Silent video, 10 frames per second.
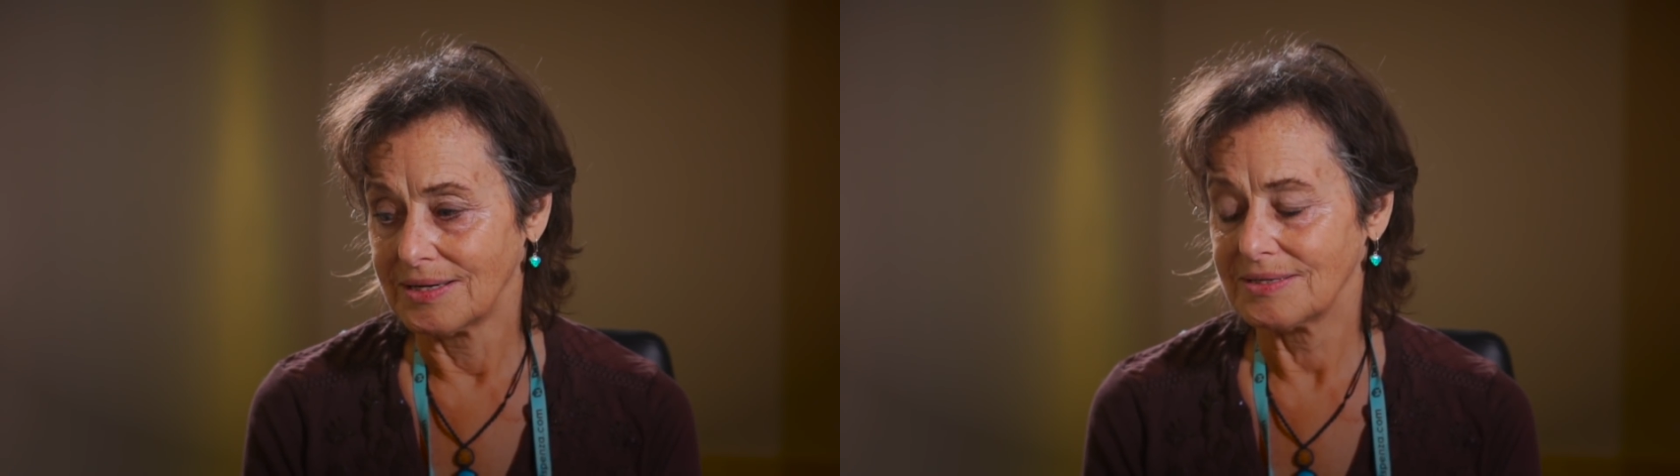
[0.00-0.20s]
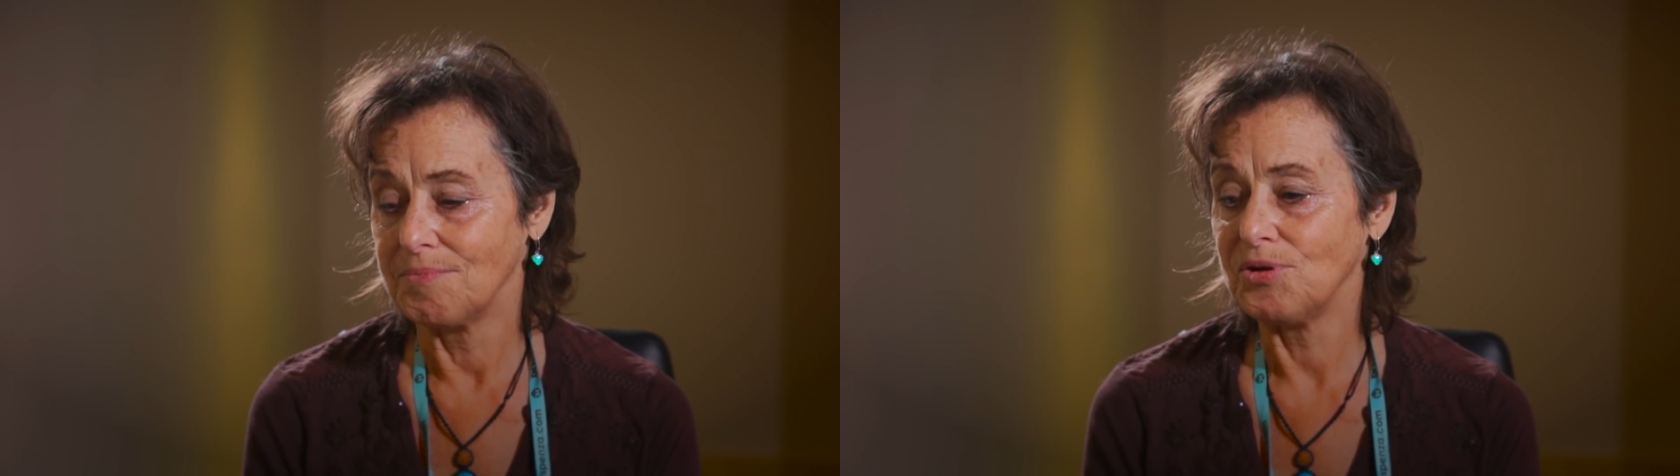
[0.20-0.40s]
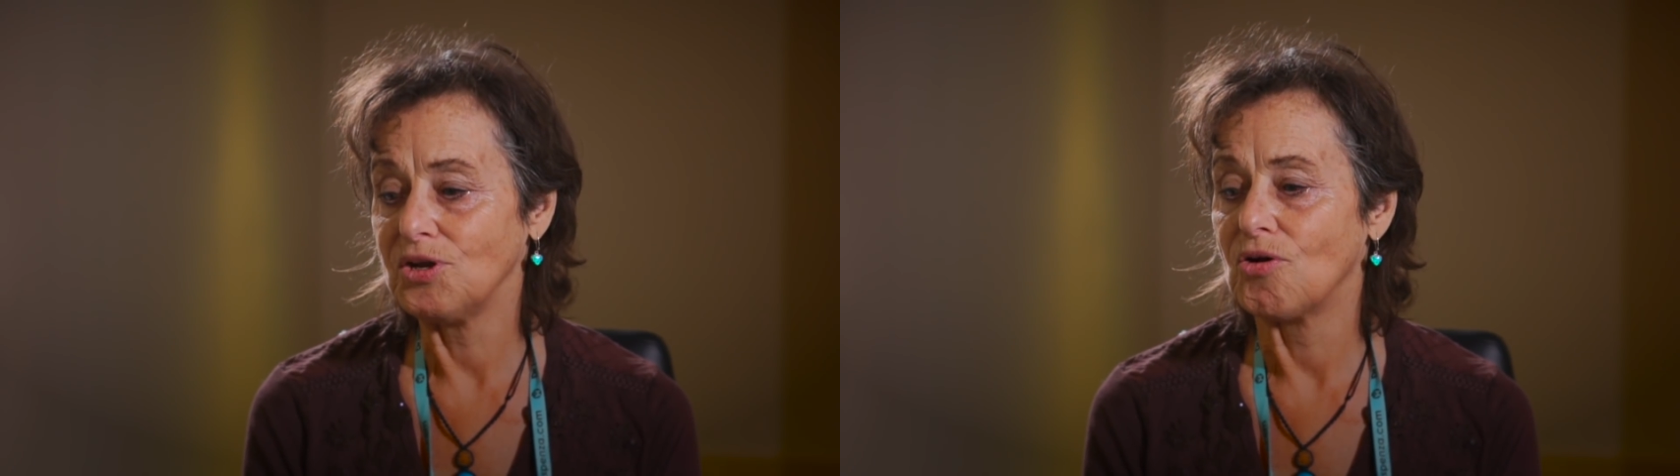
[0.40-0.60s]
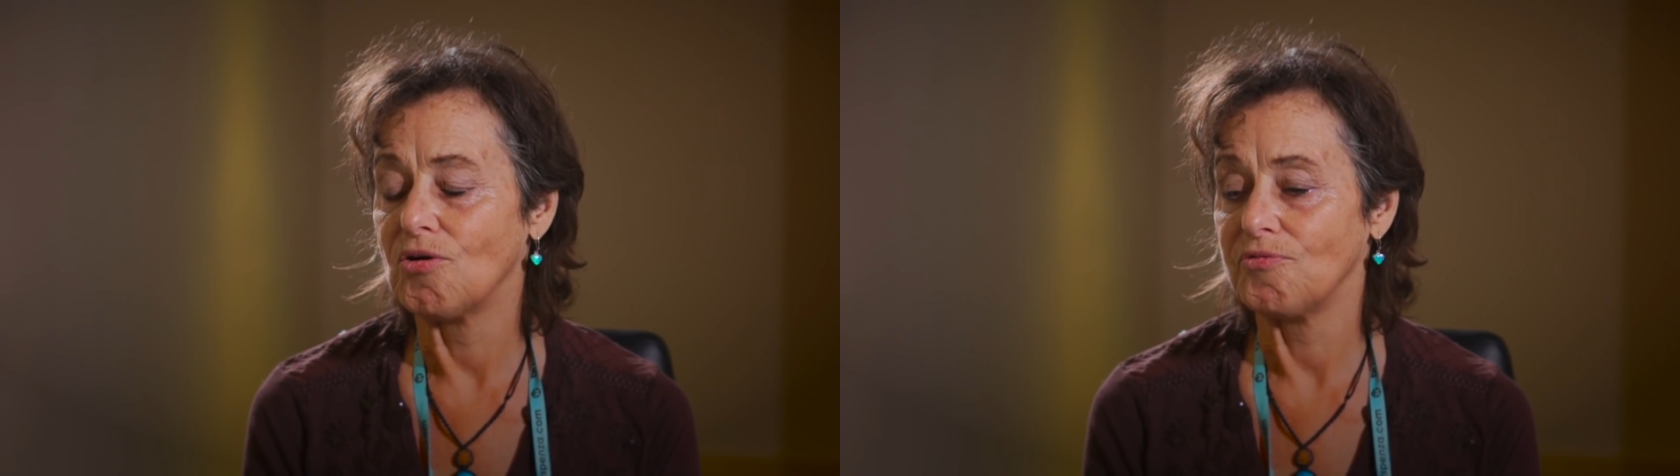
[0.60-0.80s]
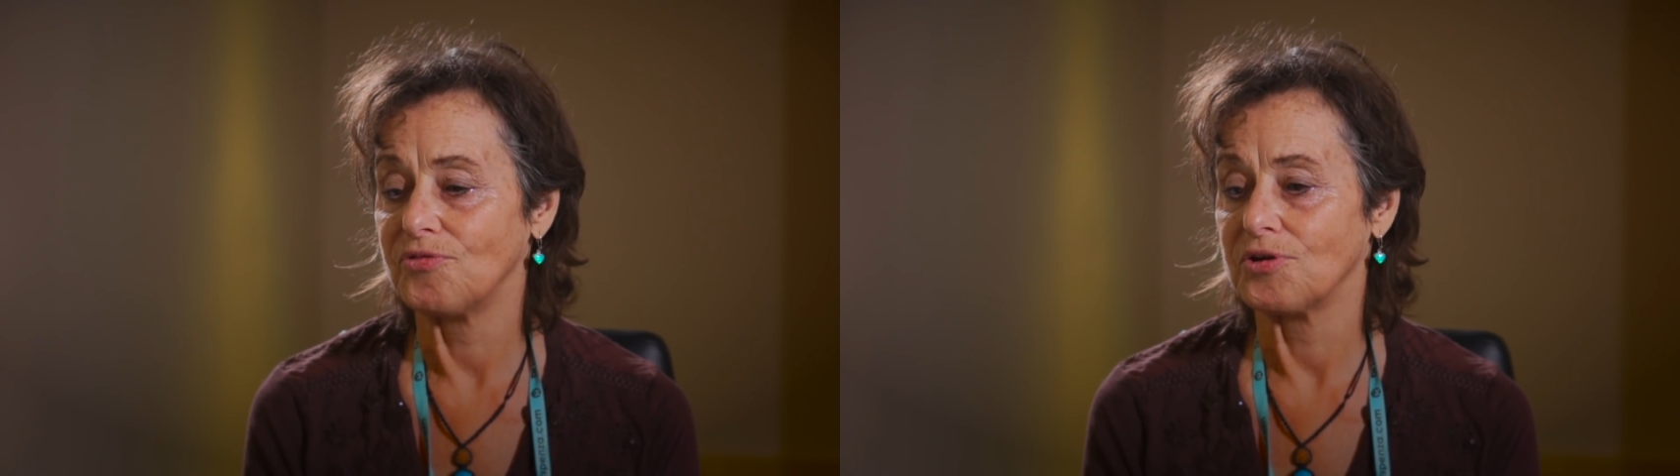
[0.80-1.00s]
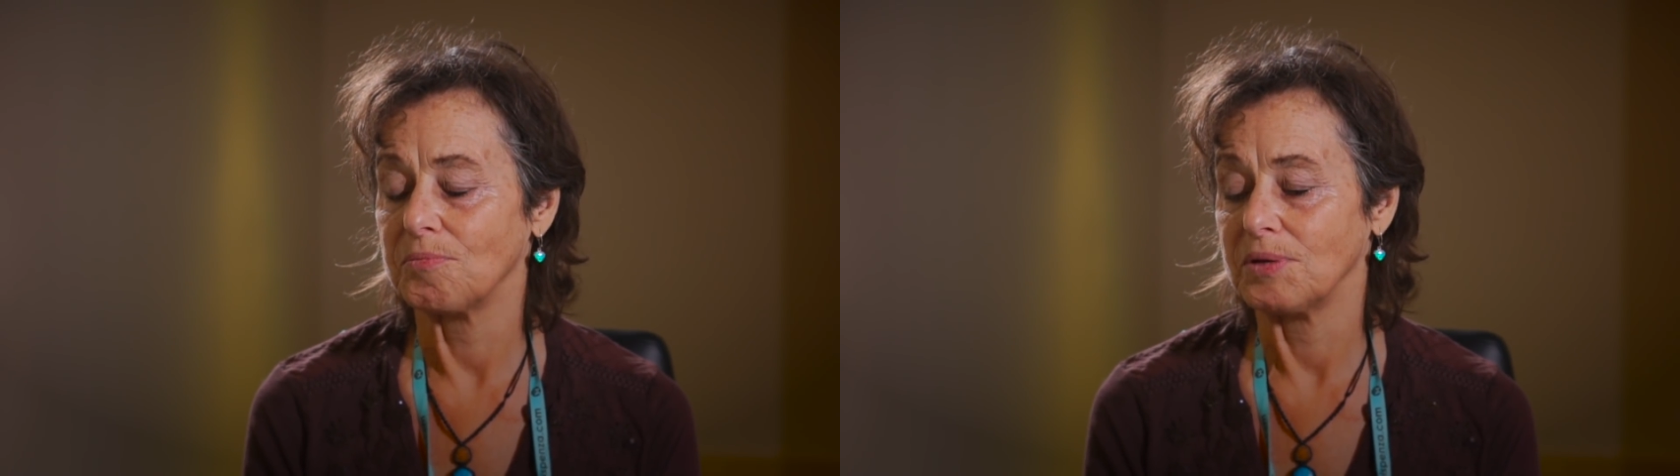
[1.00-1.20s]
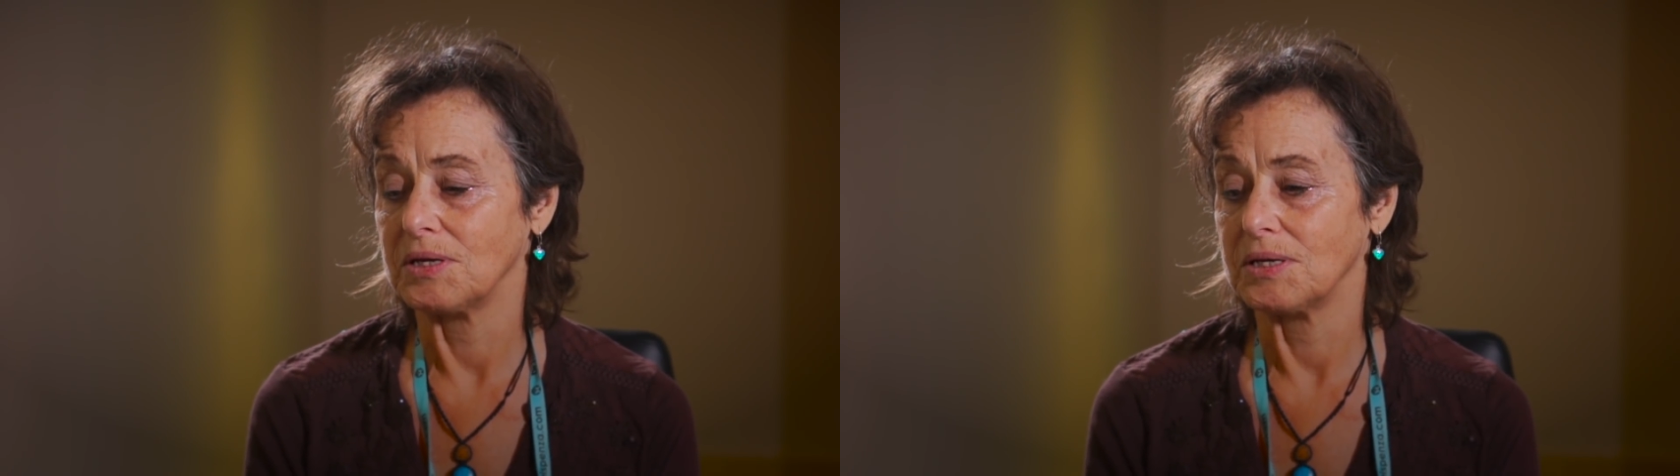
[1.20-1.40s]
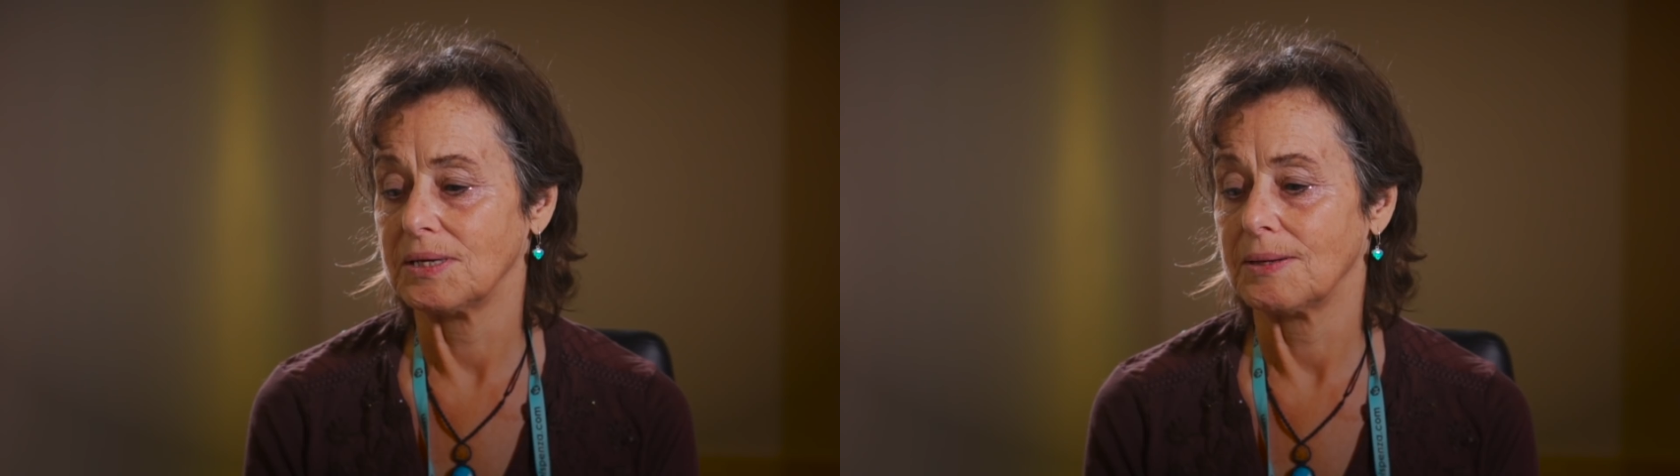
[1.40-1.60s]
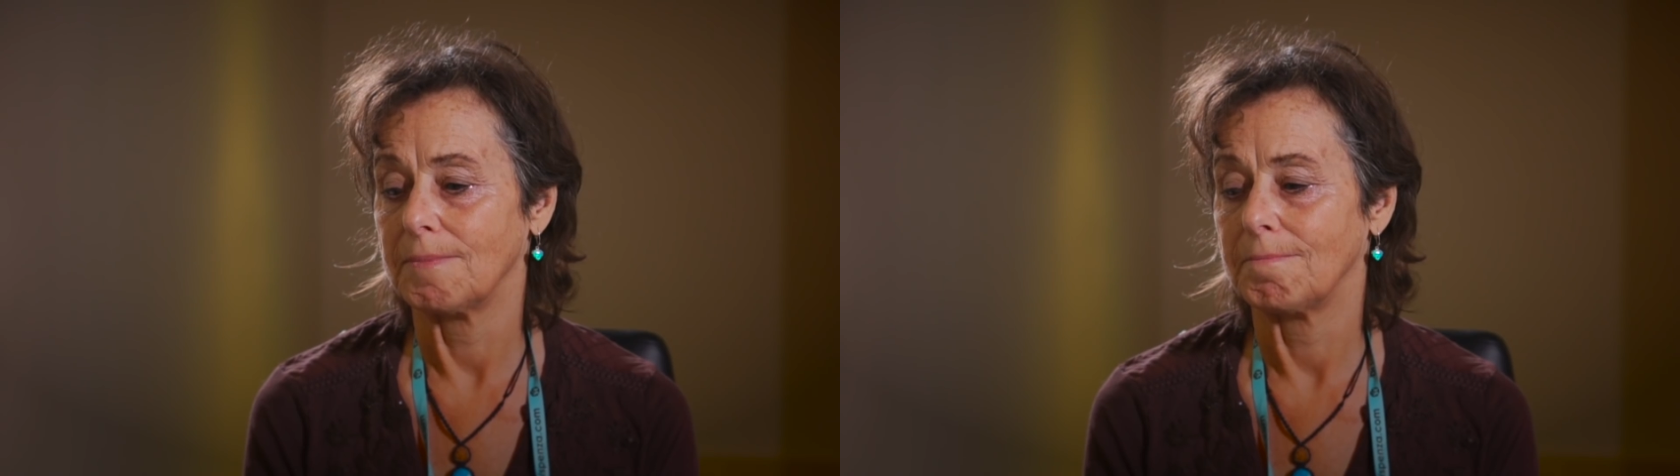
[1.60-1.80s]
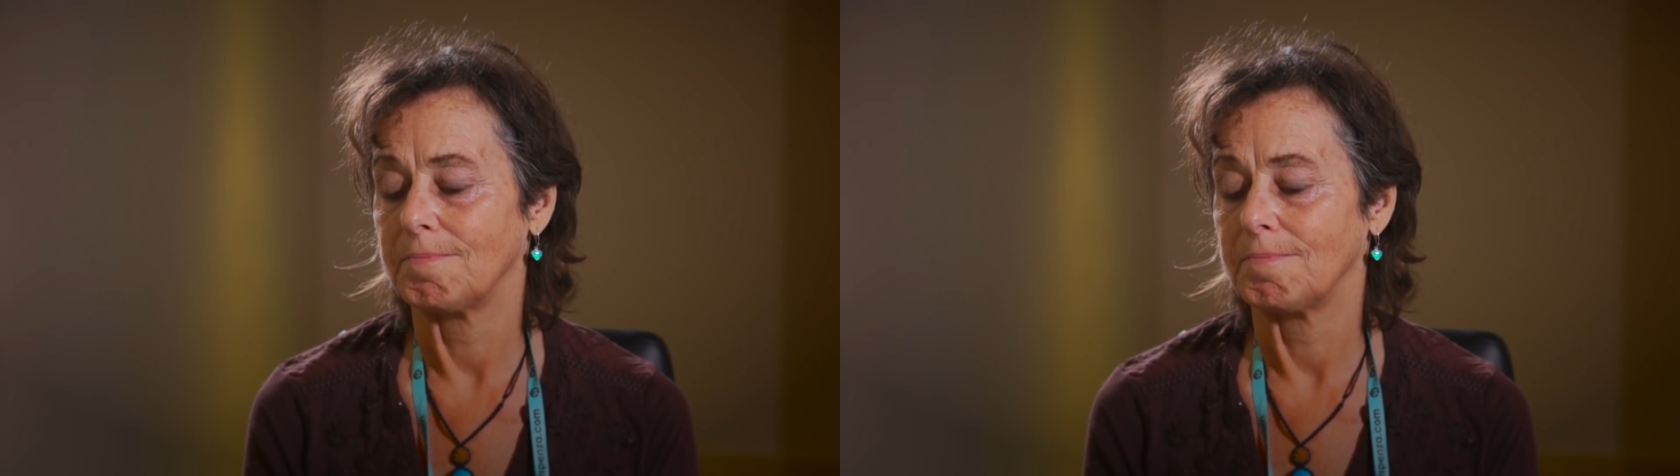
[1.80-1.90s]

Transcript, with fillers: somebody offered me